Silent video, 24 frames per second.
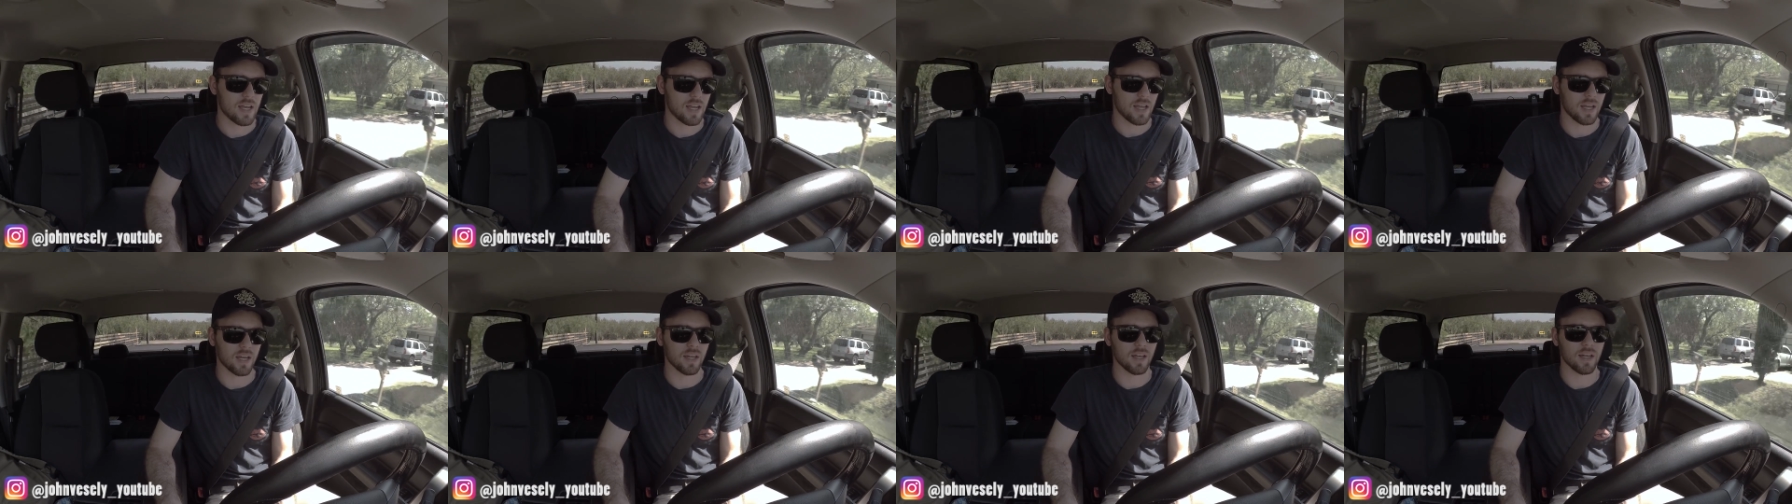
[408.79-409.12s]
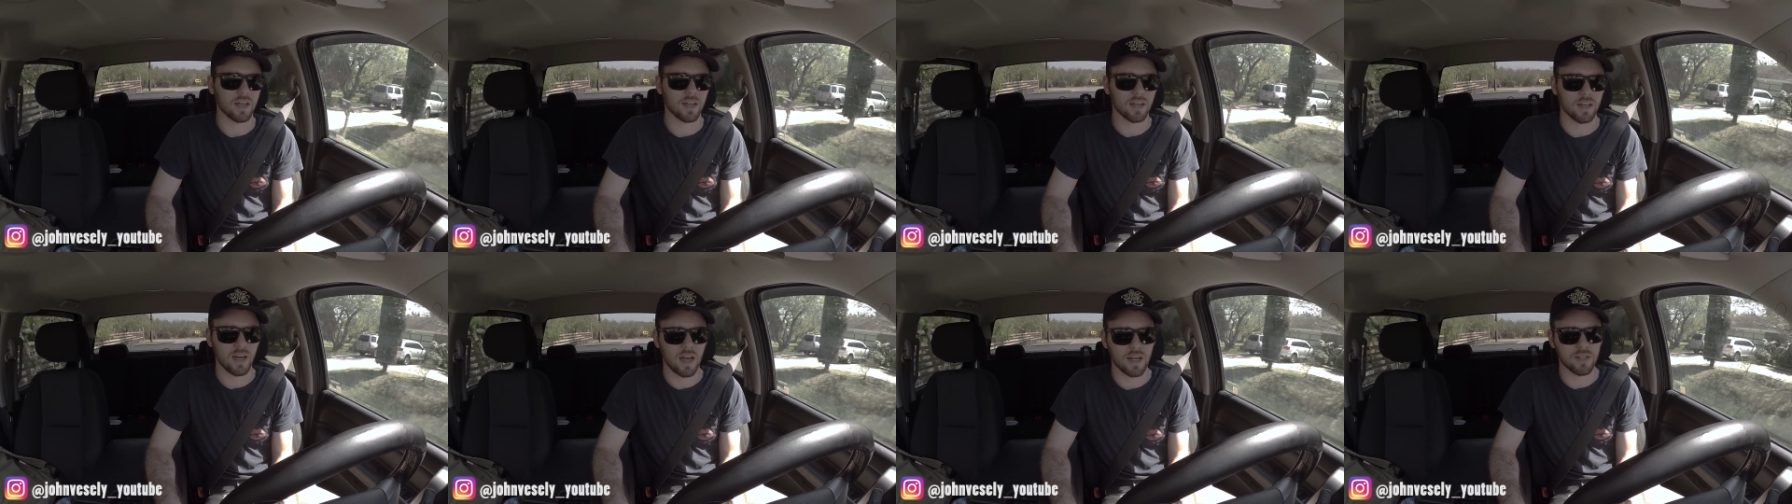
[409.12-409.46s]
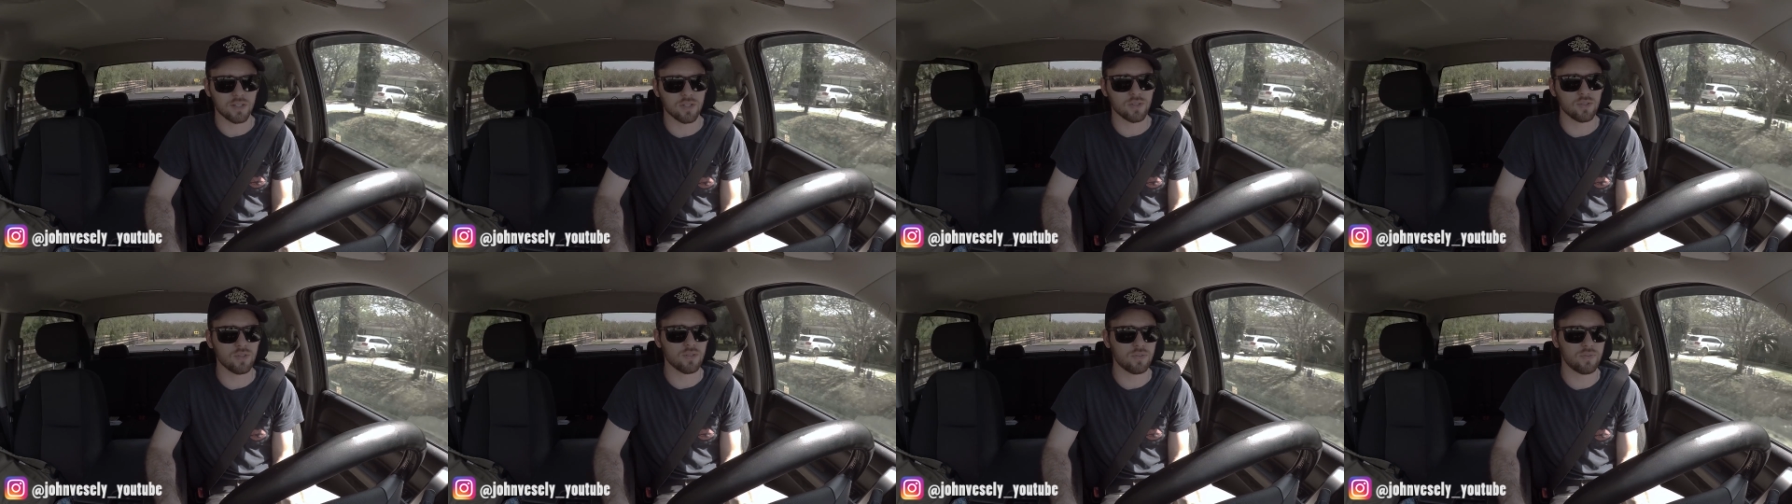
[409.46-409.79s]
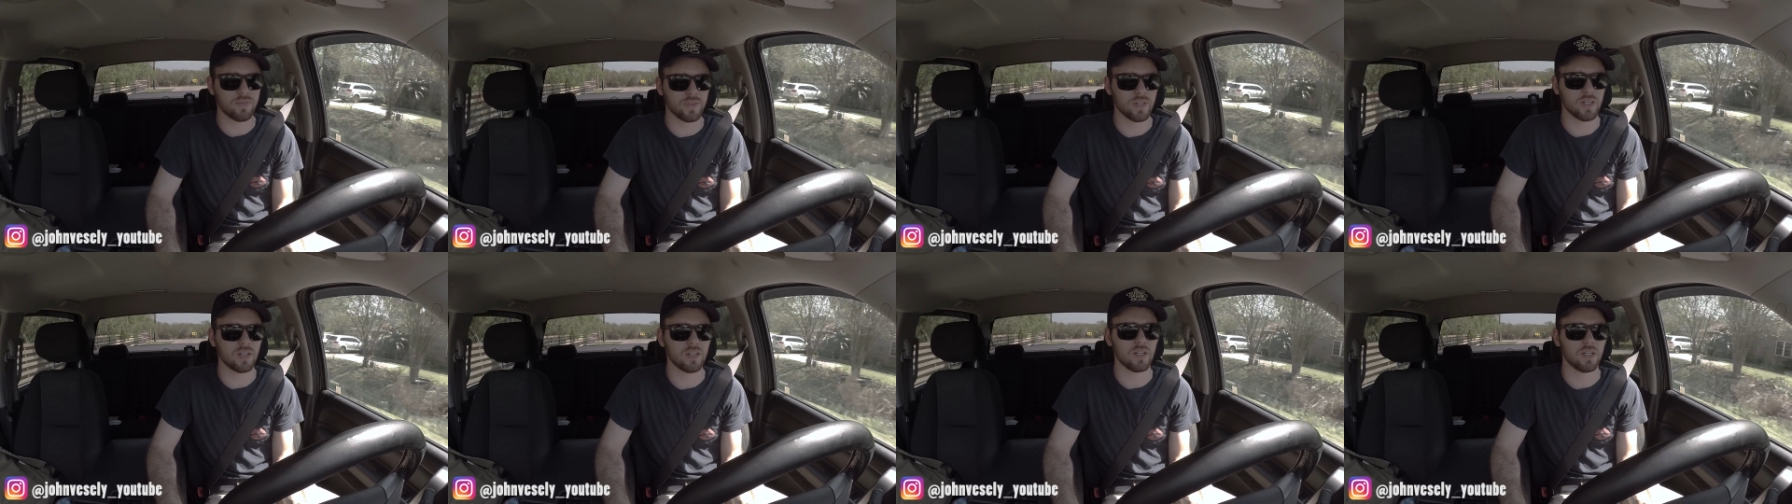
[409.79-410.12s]
Uh, I do
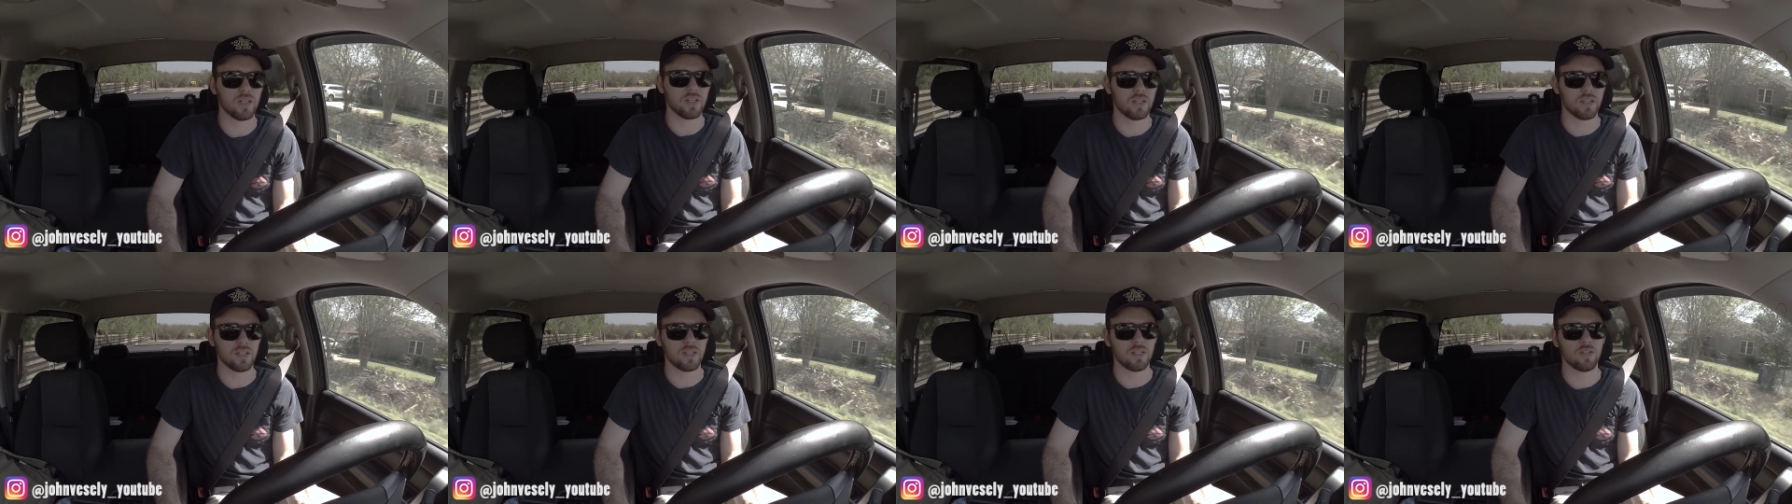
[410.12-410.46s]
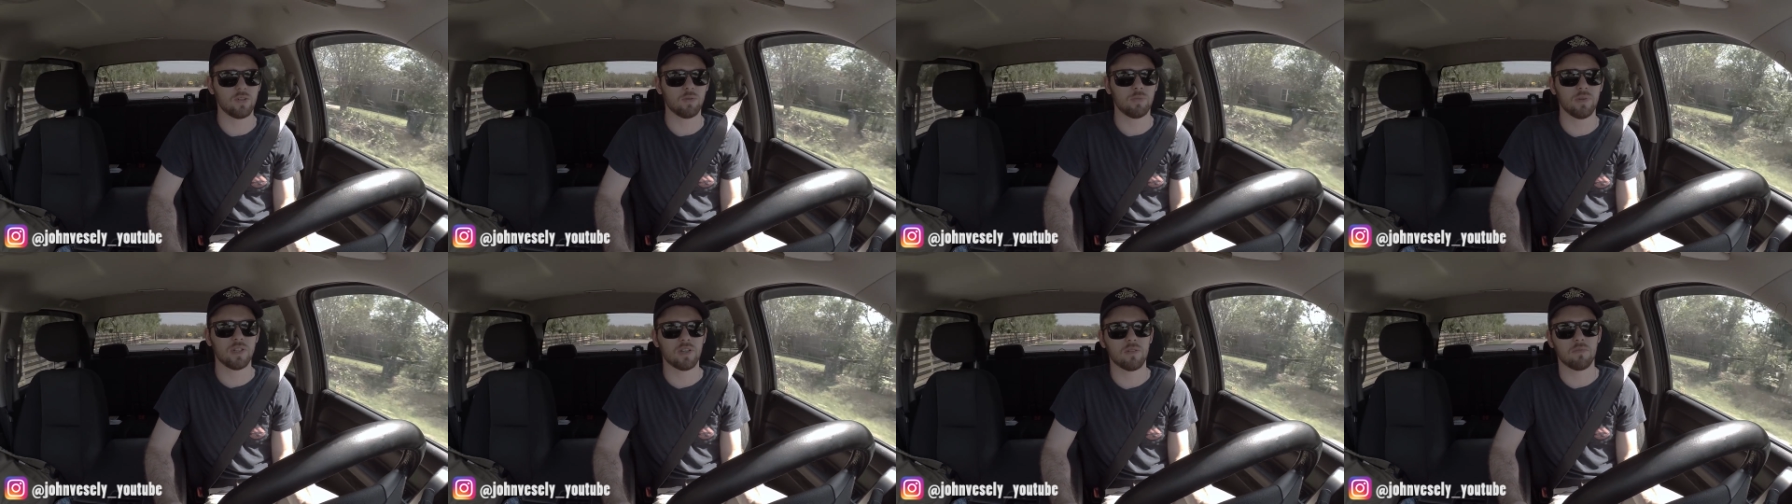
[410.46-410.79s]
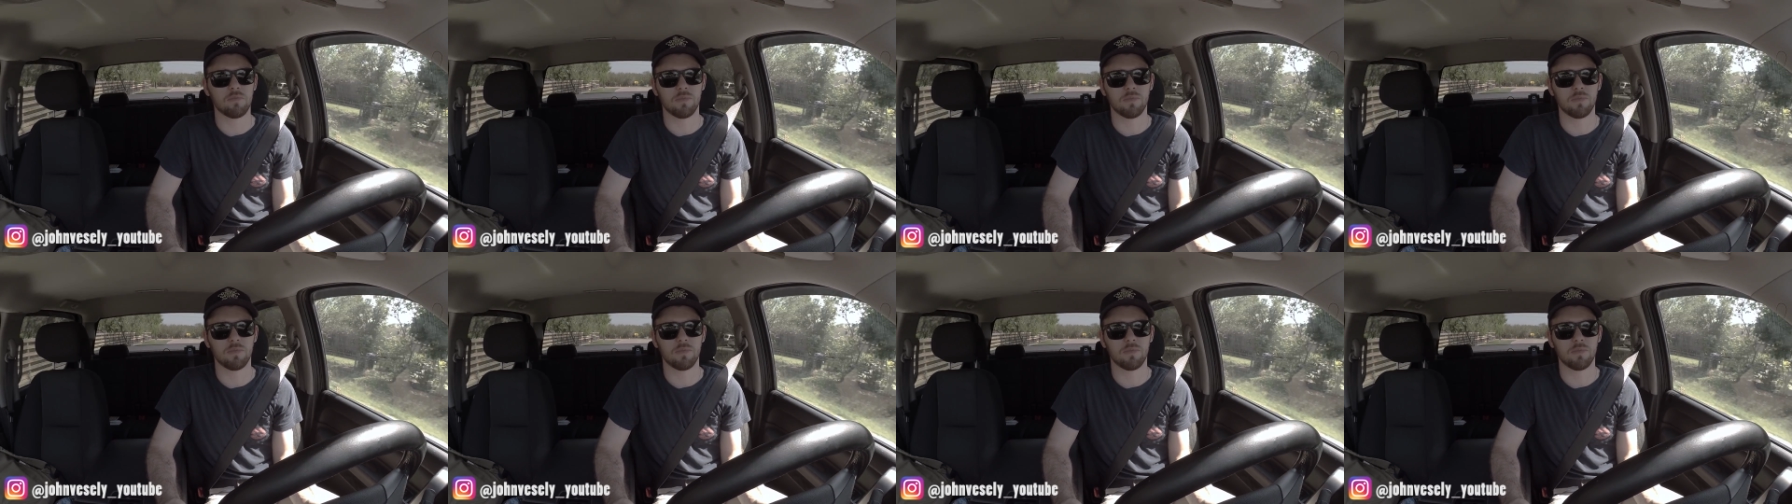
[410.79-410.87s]
feel a little bit